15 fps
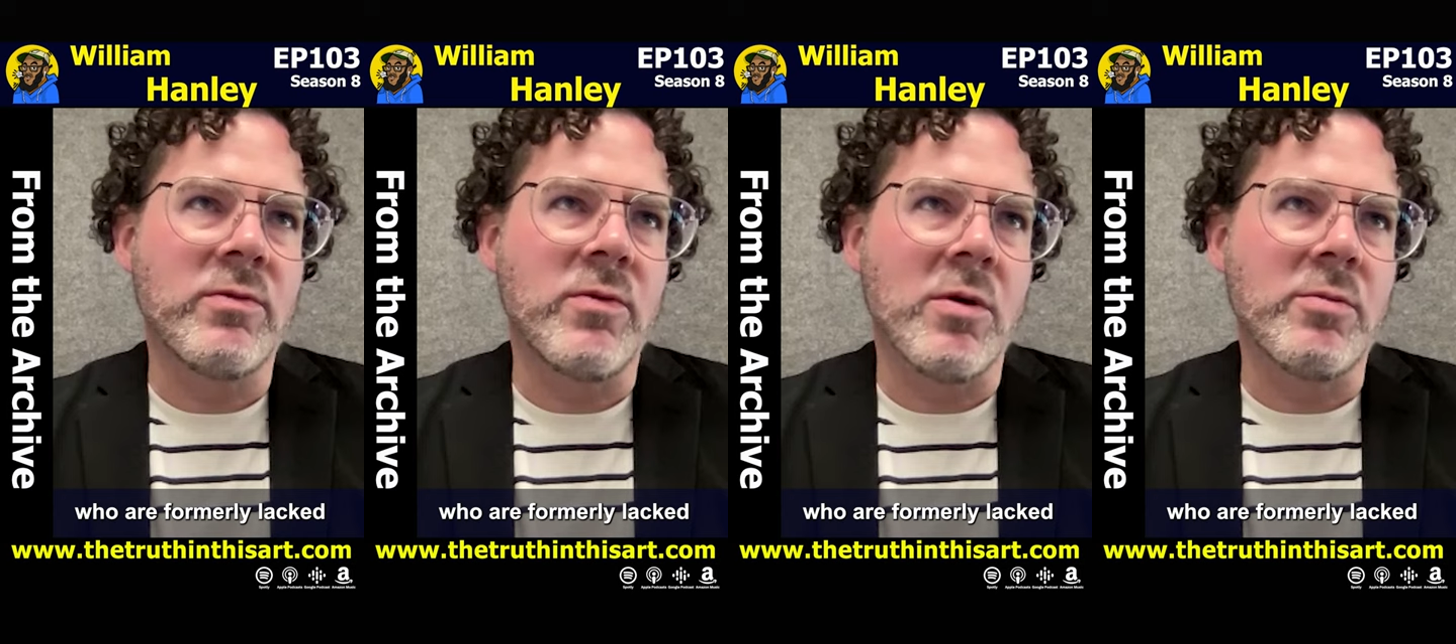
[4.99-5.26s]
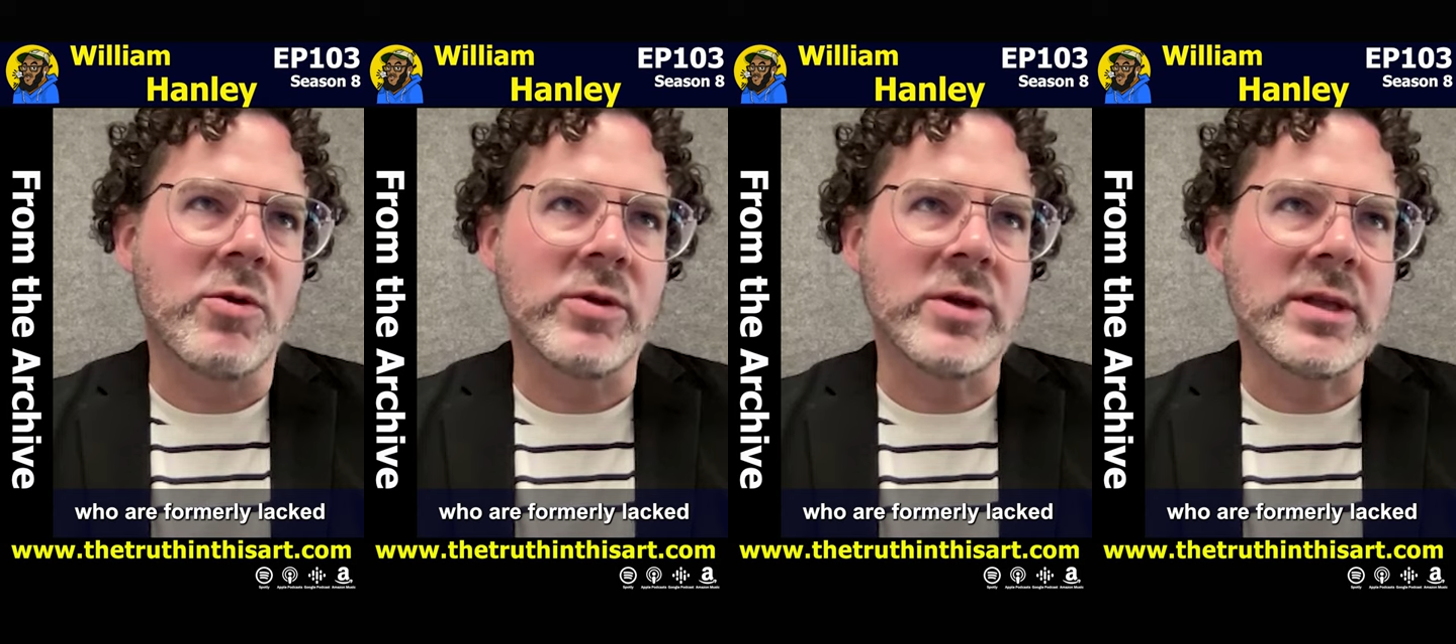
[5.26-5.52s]

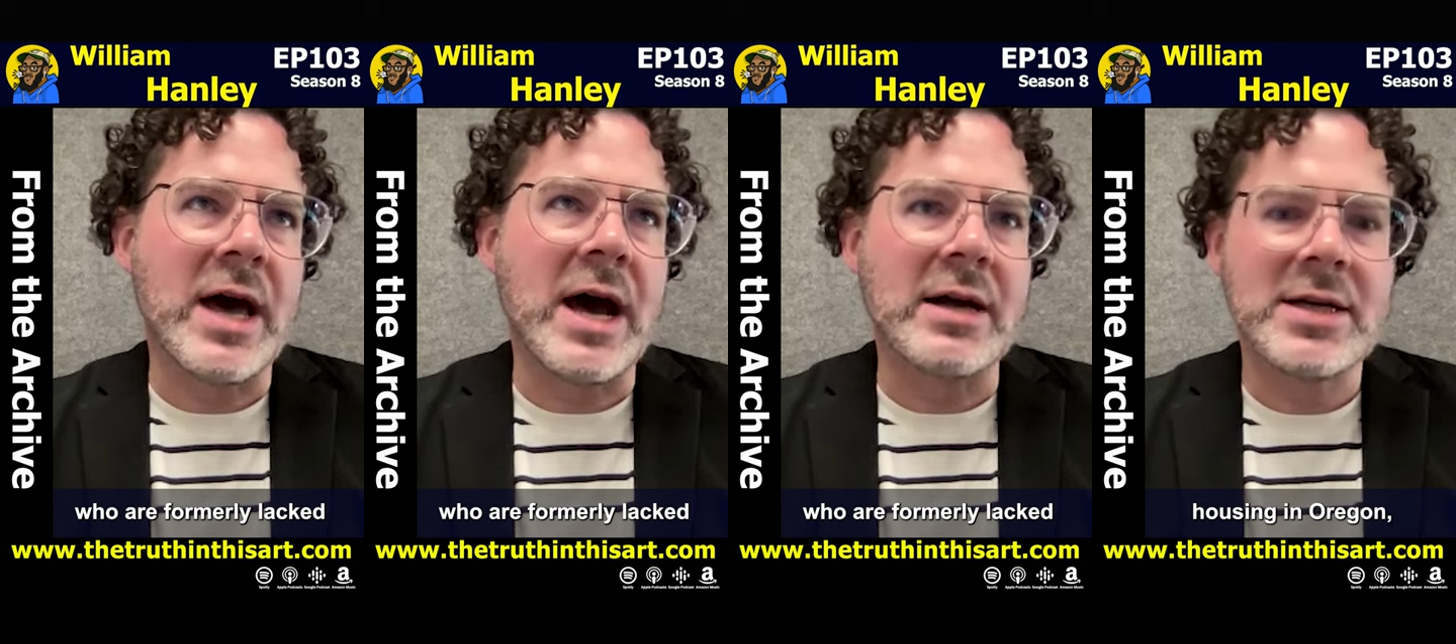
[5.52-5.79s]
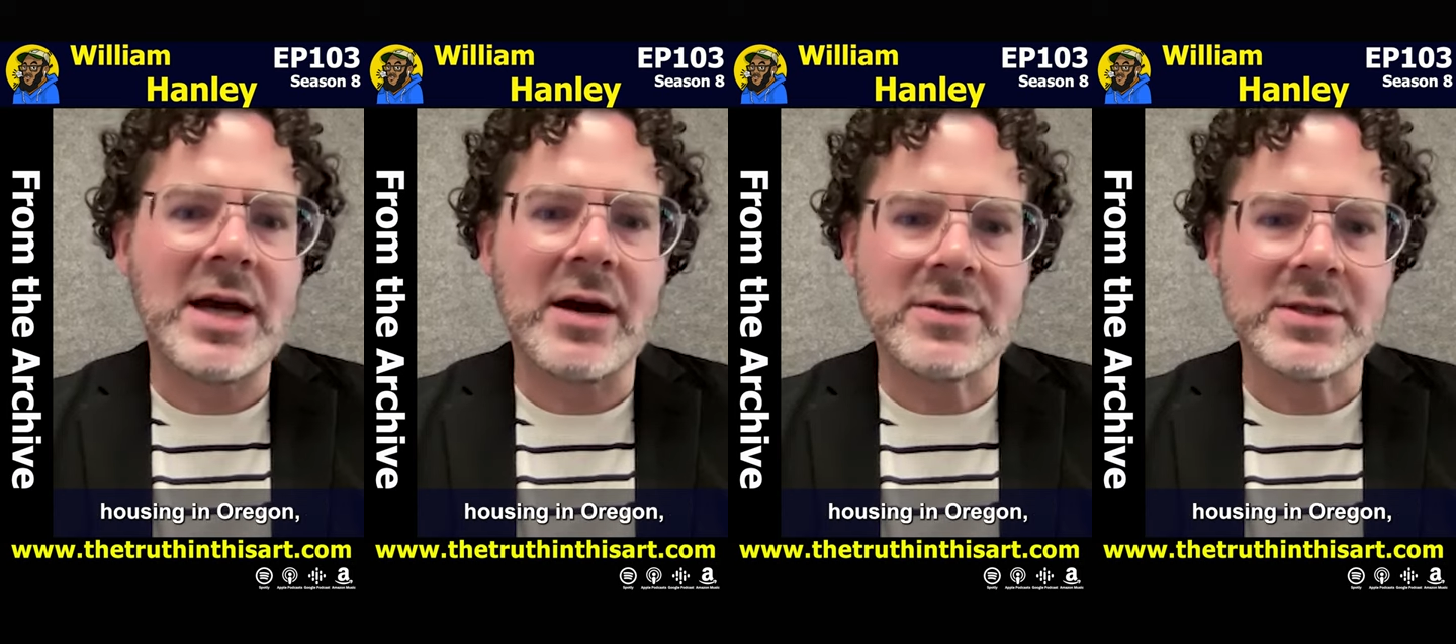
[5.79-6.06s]
formerly
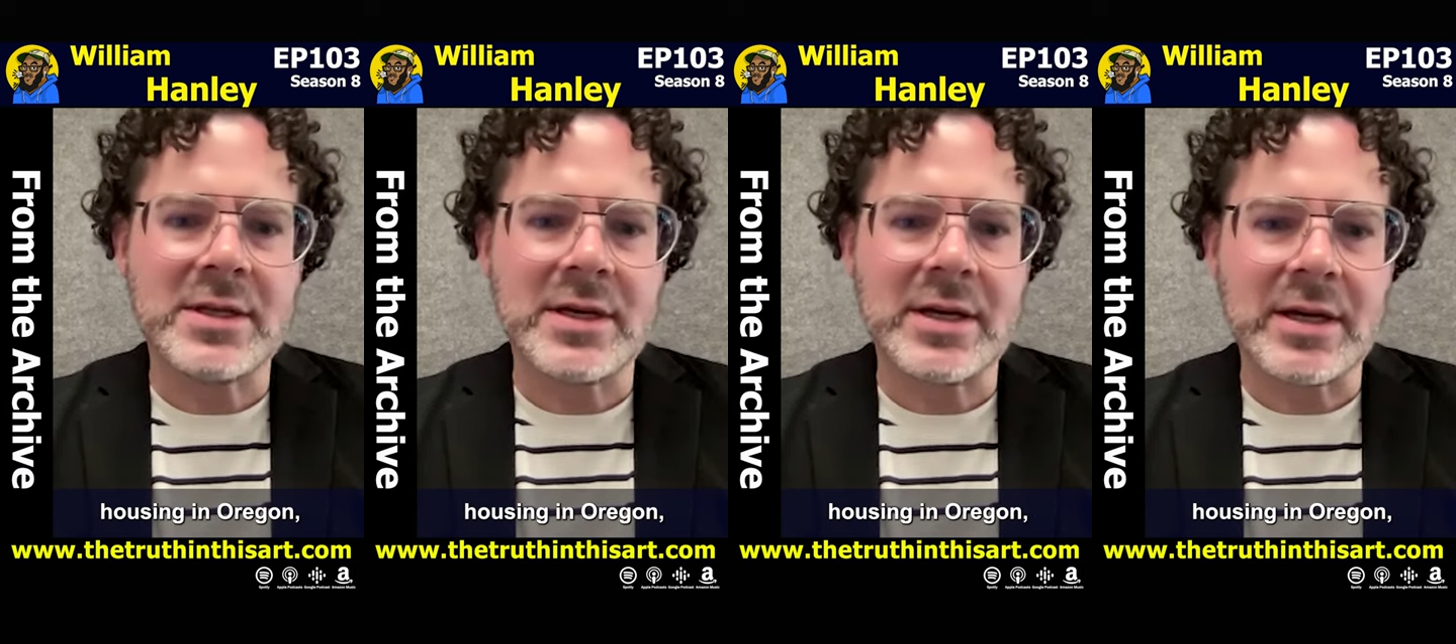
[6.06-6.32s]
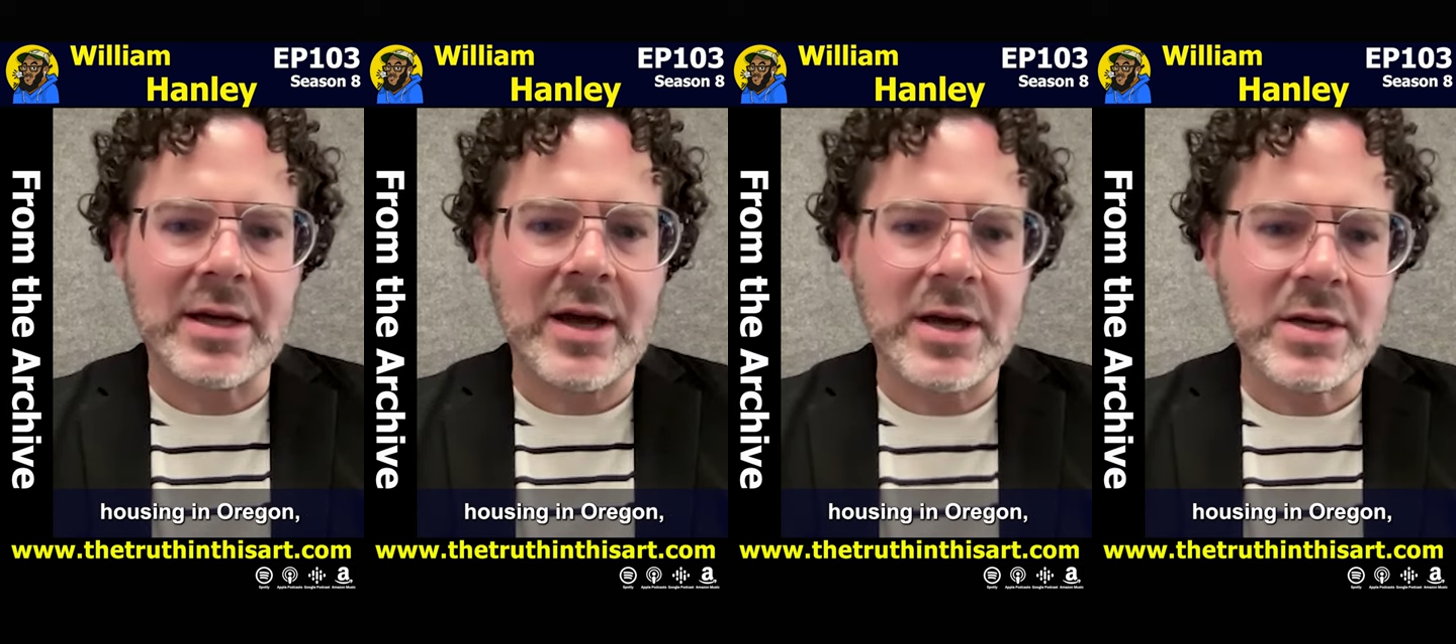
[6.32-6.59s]
lacked housing